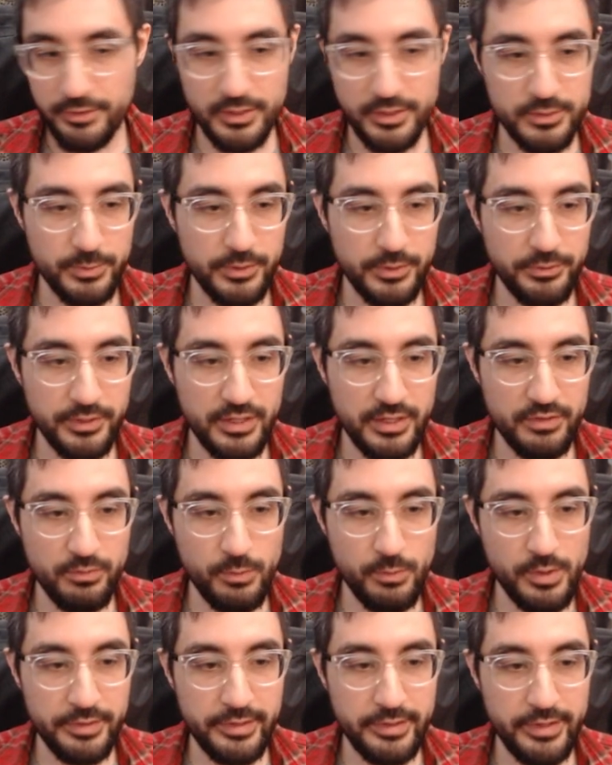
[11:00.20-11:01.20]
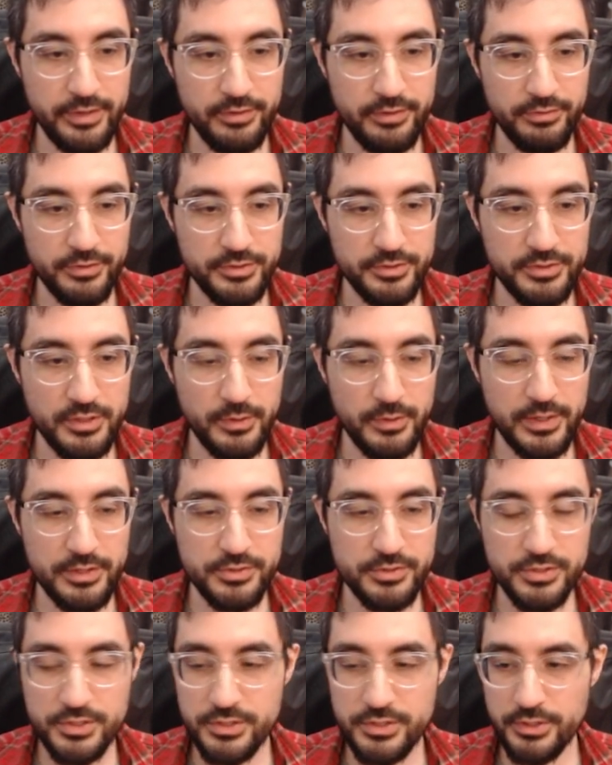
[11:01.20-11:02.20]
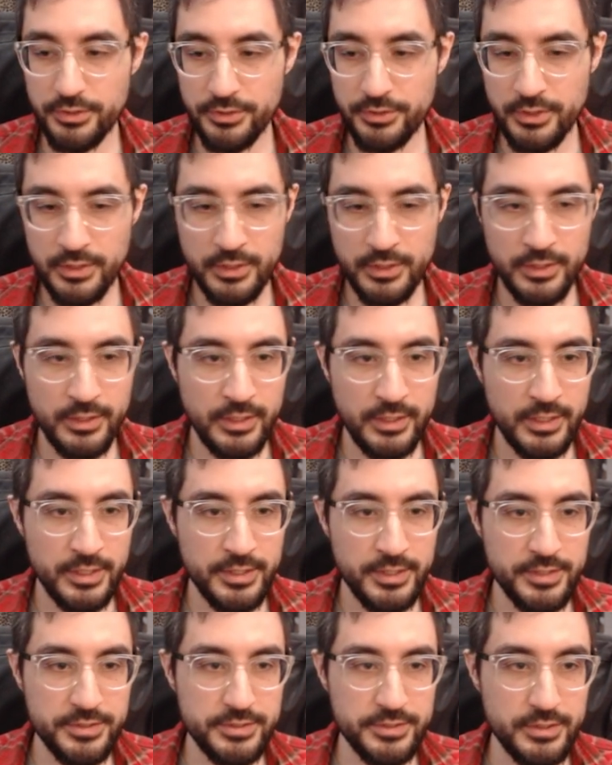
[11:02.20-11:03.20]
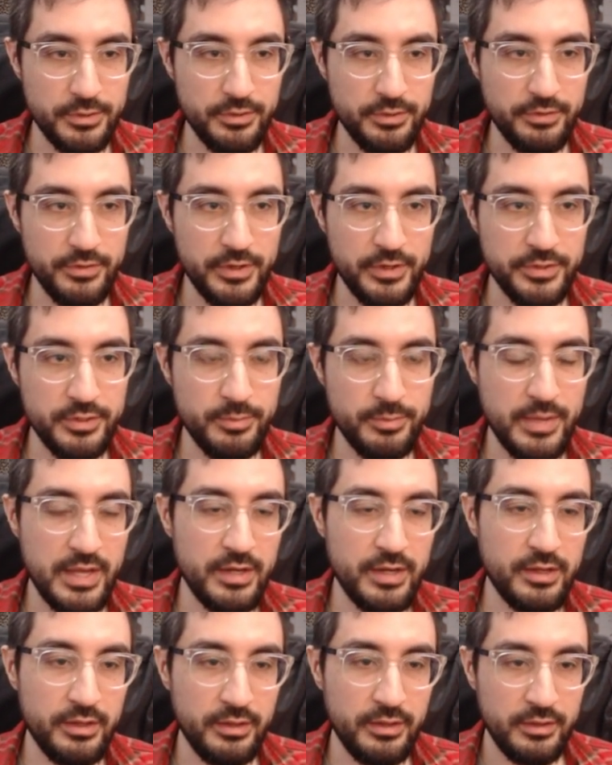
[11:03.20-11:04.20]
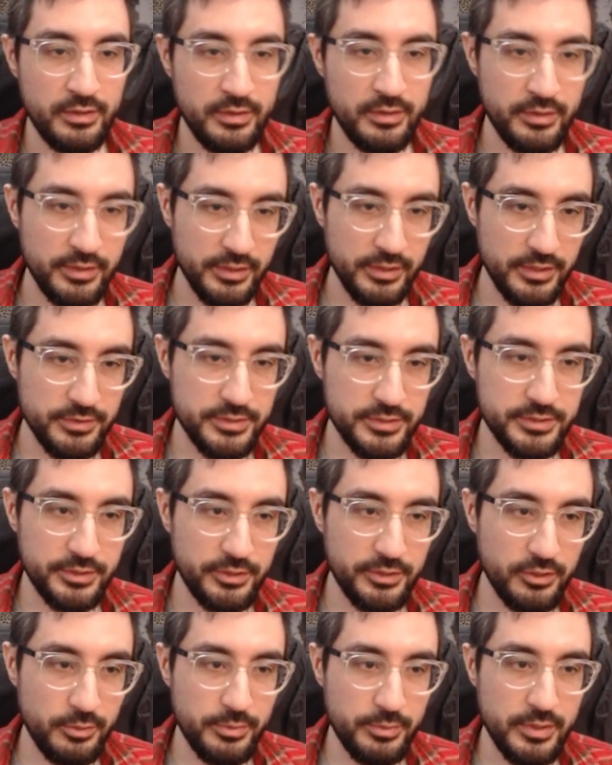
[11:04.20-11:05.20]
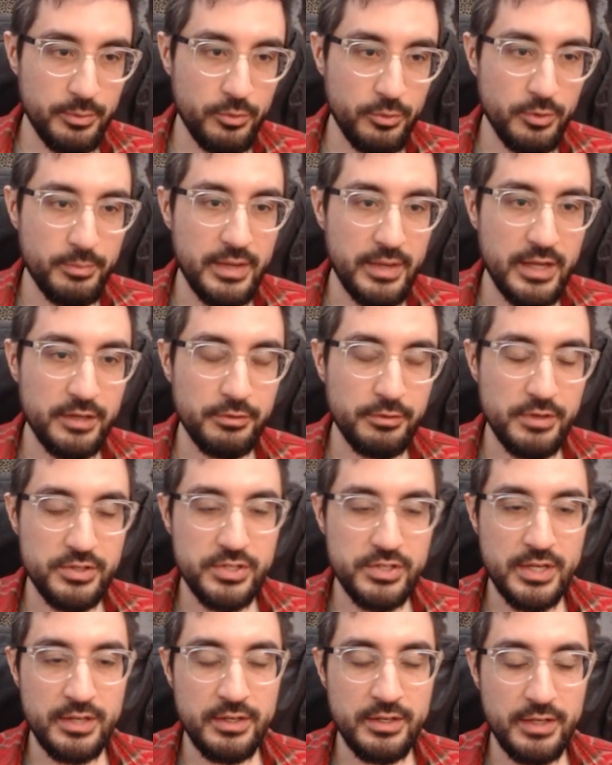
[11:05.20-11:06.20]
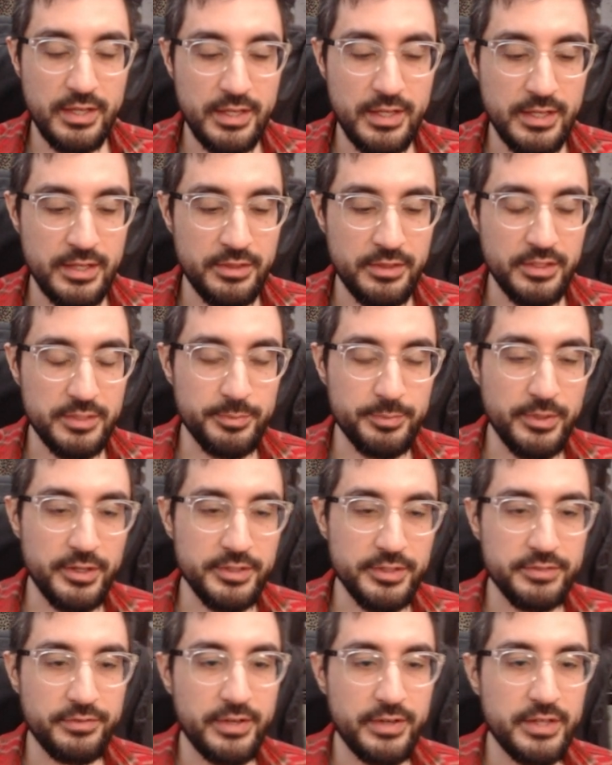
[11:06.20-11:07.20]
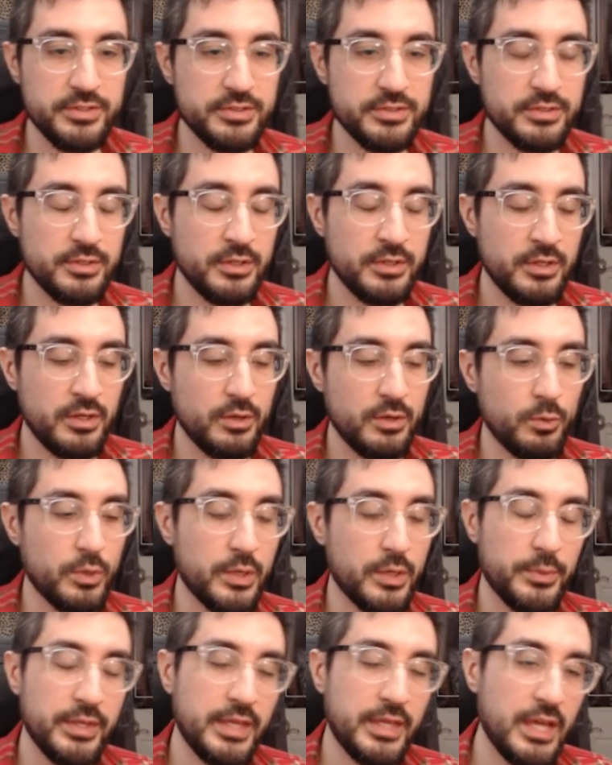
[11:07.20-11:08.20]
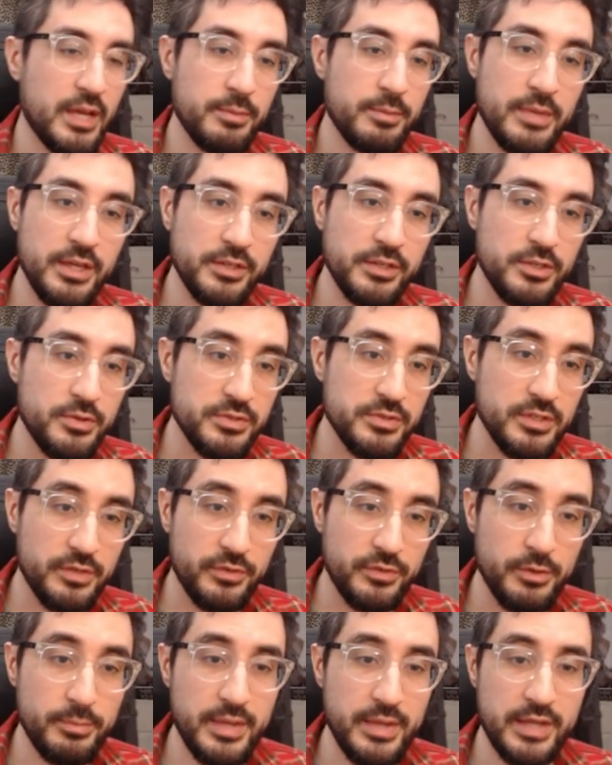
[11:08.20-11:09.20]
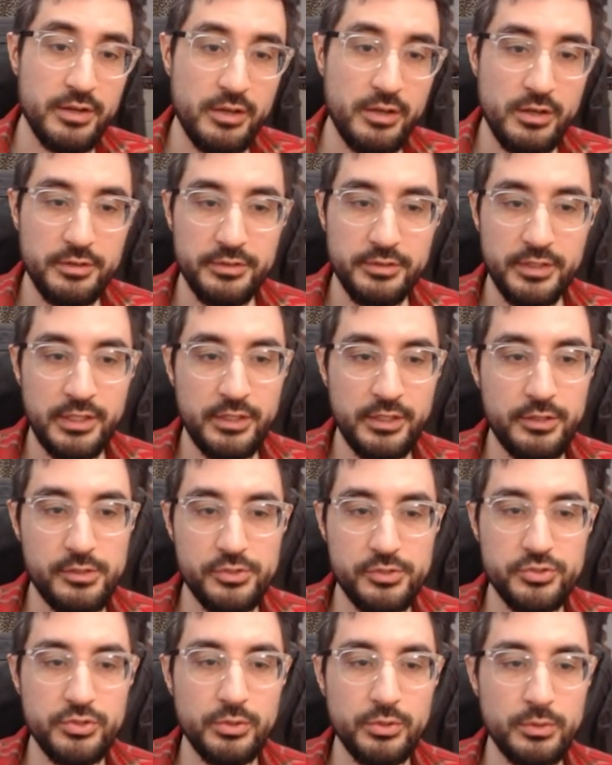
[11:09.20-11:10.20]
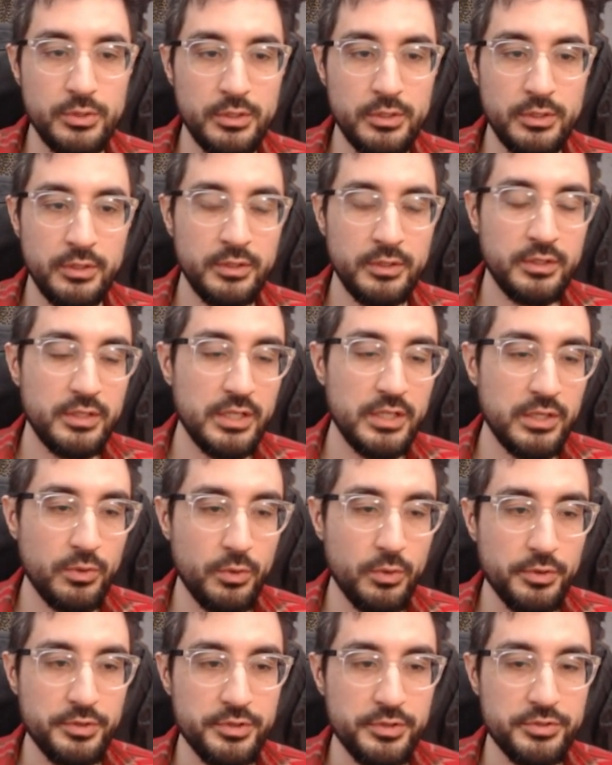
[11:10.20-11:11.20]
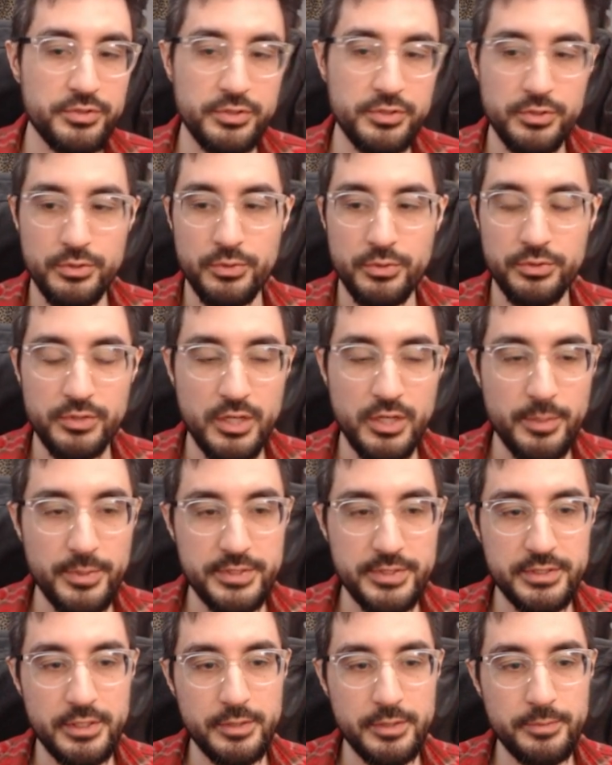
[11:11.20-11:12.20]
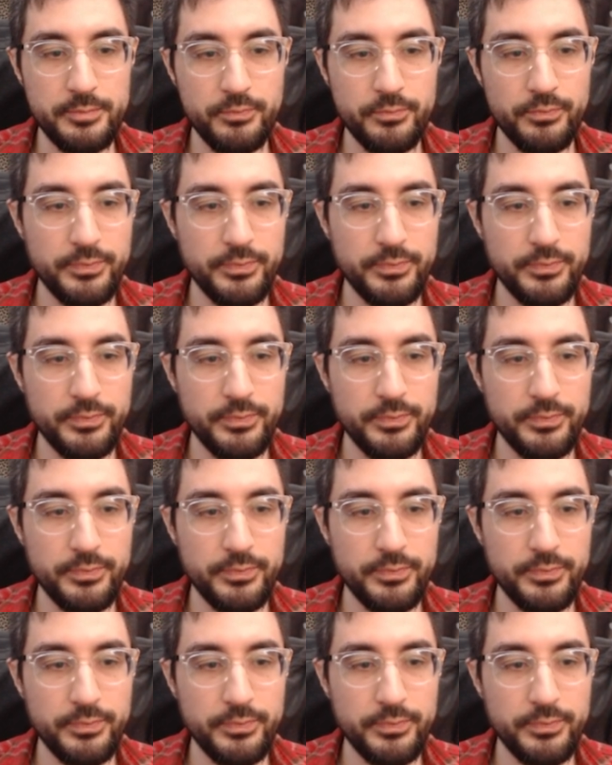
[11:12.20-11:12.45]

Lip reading: because we only have 1 life. There's no energy shield. So the Font of Mana gives us a little bit more mana regen in these boss fights, where we can't make use of our mana on kill jewel in order to top us up.